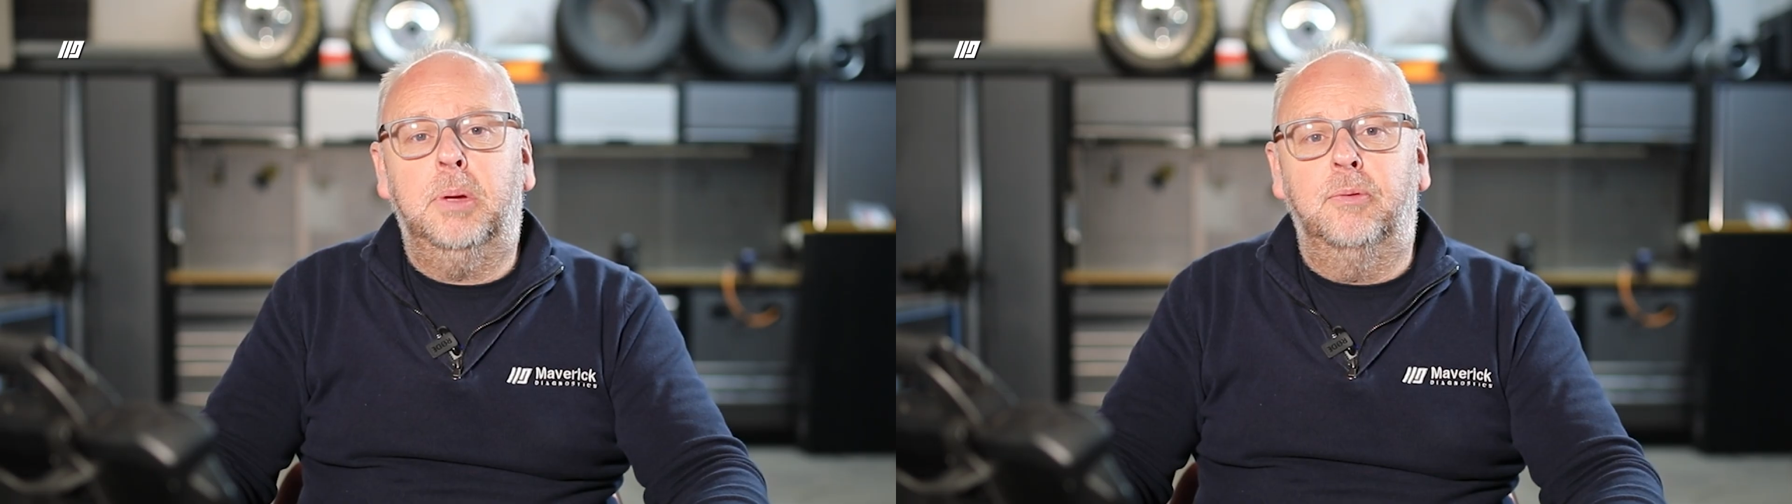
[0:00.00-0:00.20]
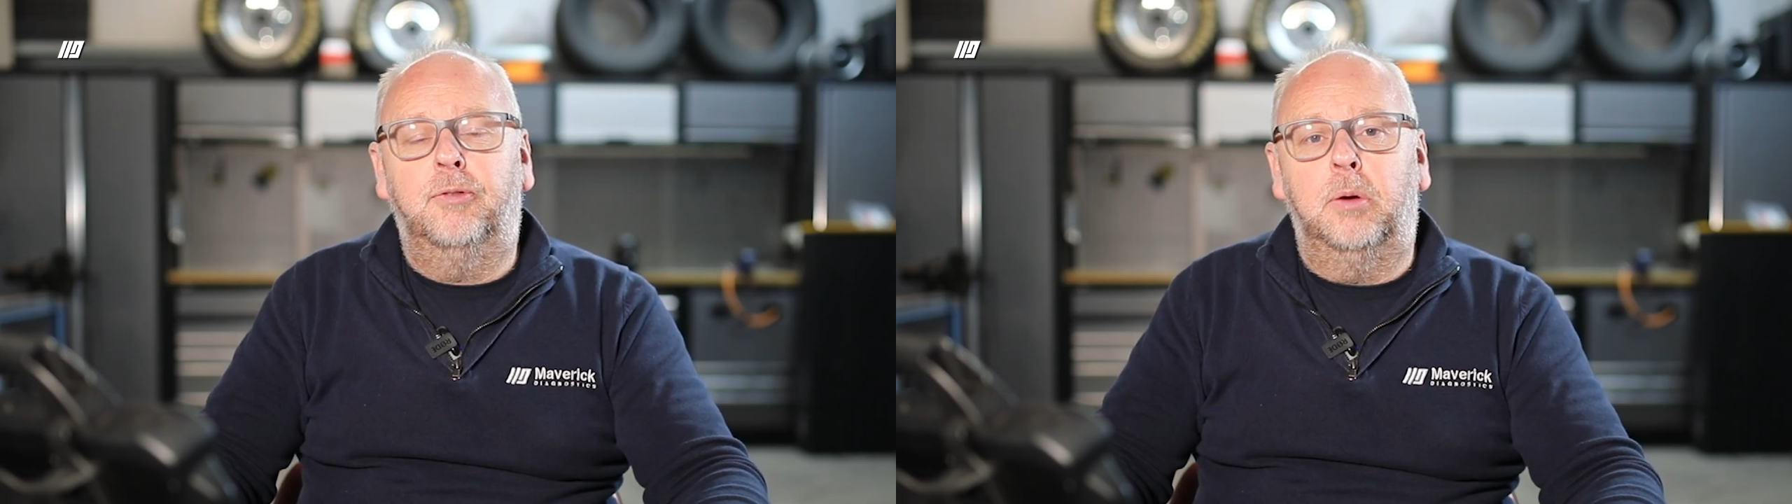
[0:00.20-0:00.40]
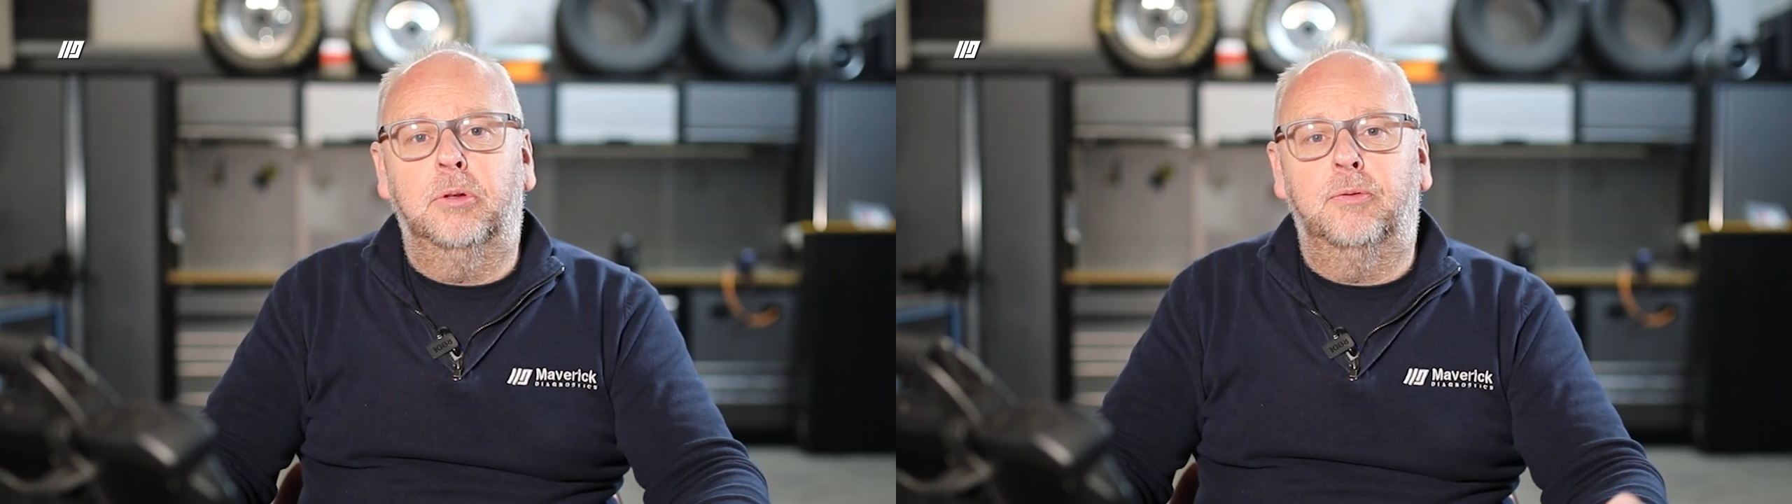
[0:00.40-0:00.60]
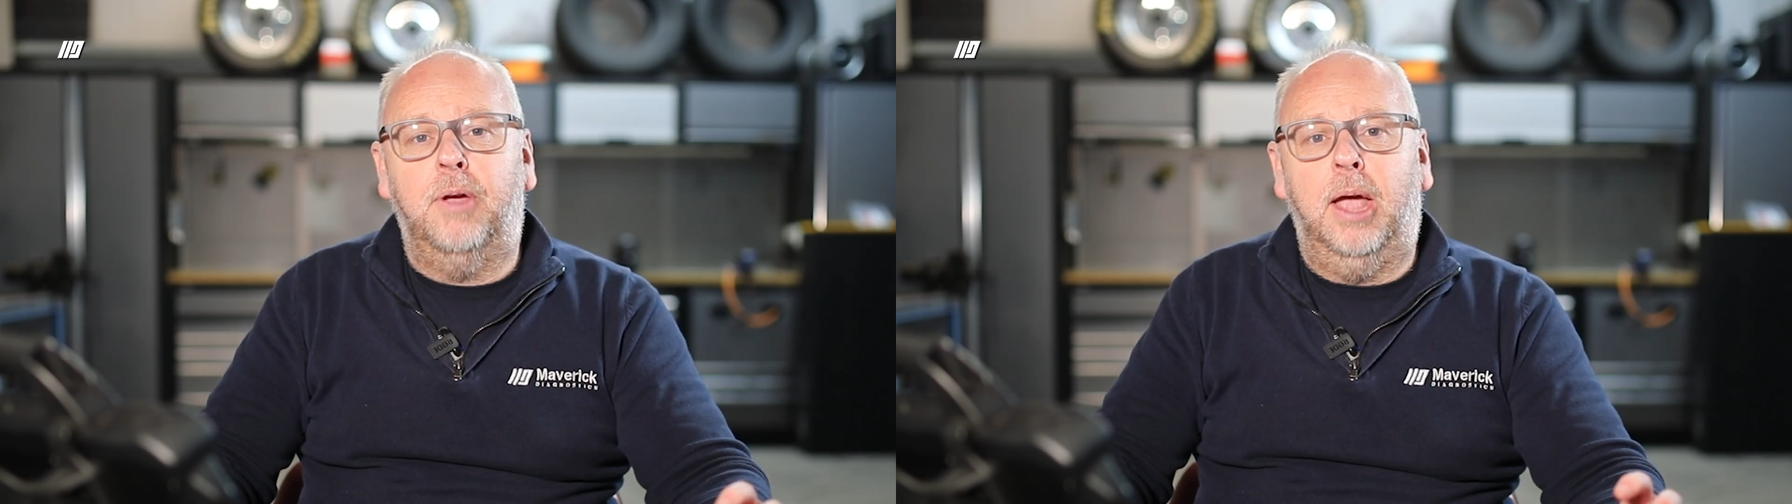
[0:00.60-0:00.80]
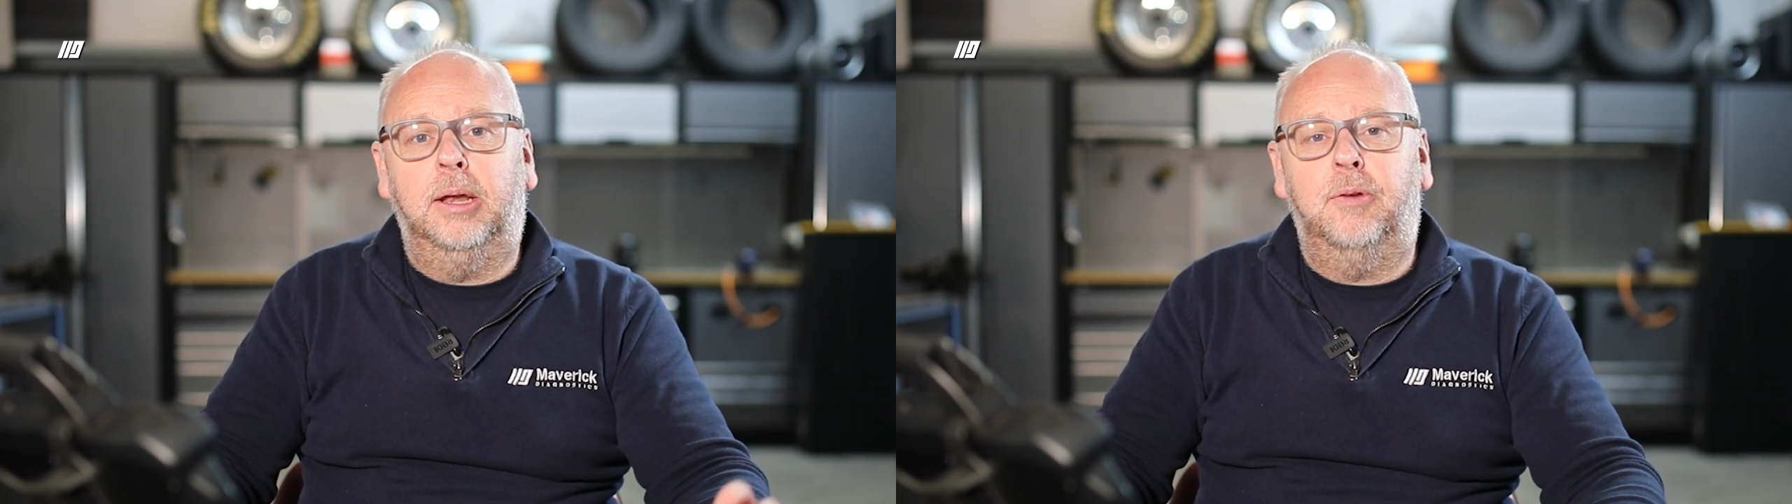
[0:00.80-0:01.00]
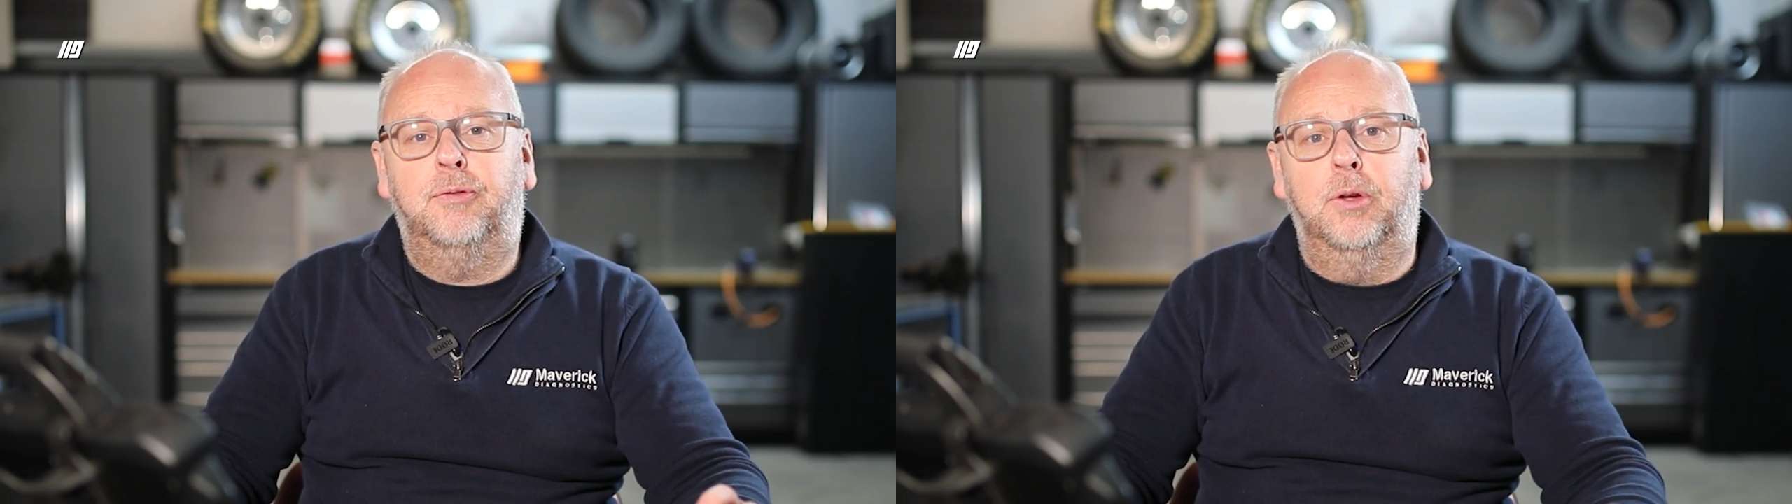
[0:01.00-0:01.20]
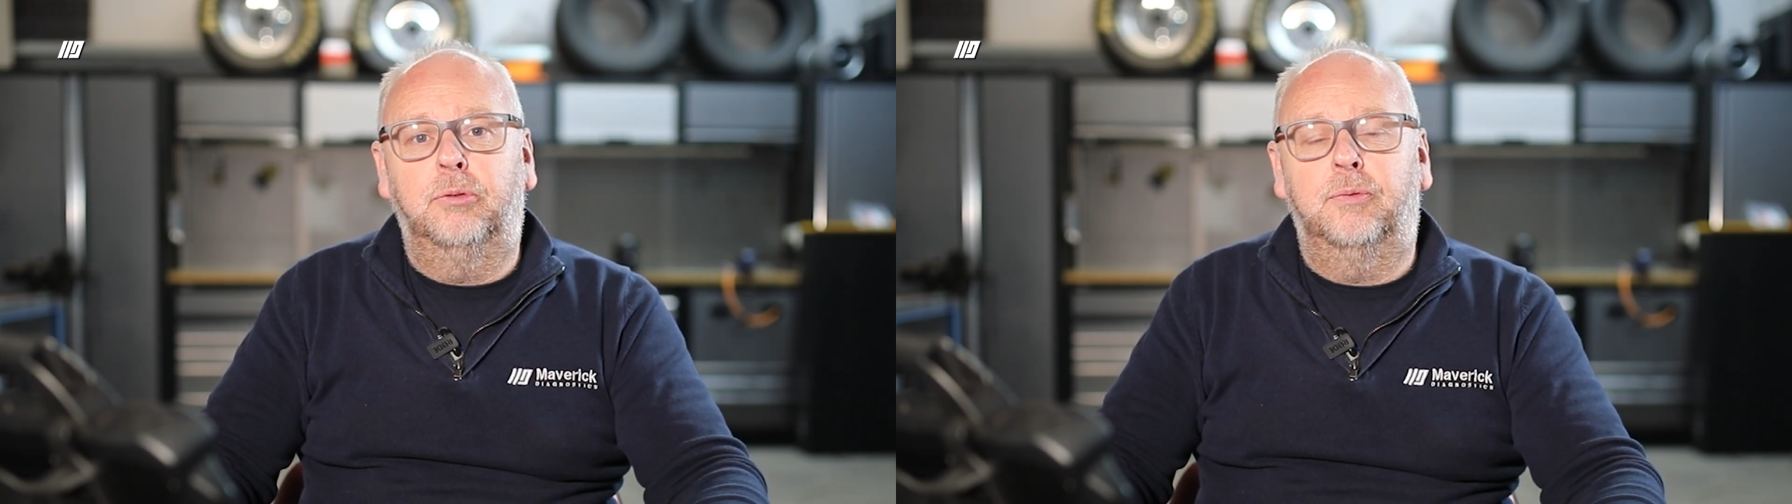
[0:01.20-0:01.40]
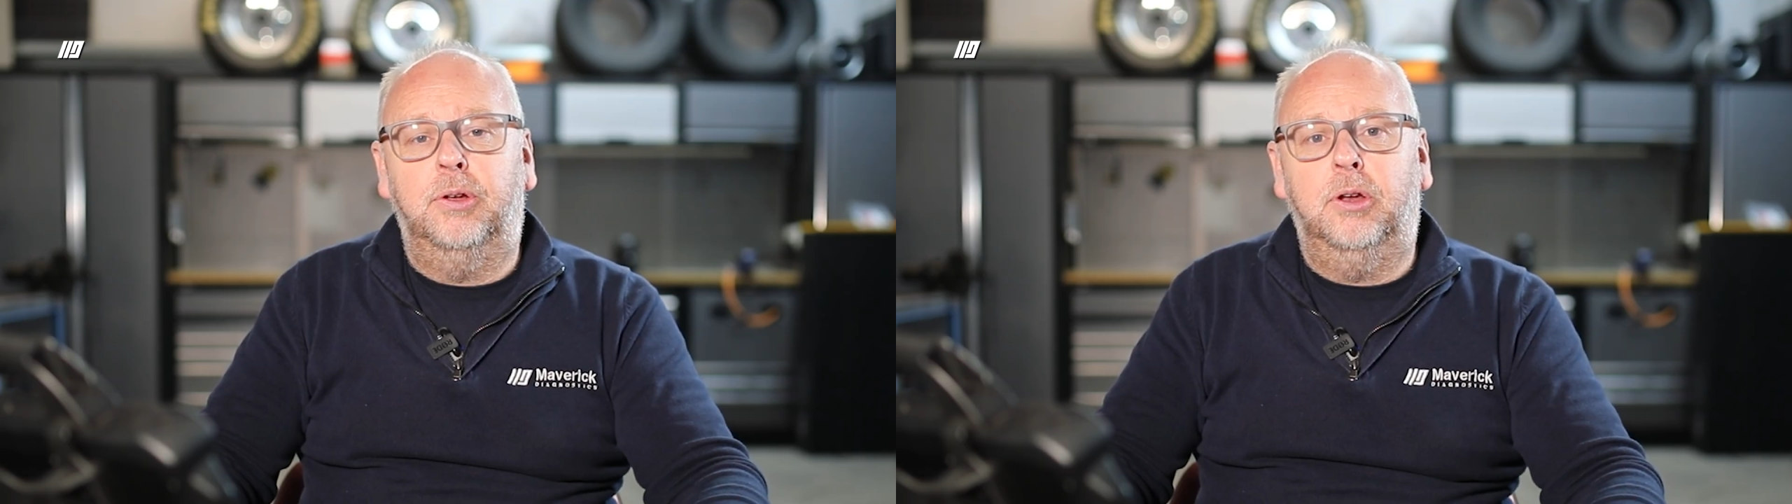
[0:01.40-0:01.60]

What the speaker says: to be informed of any future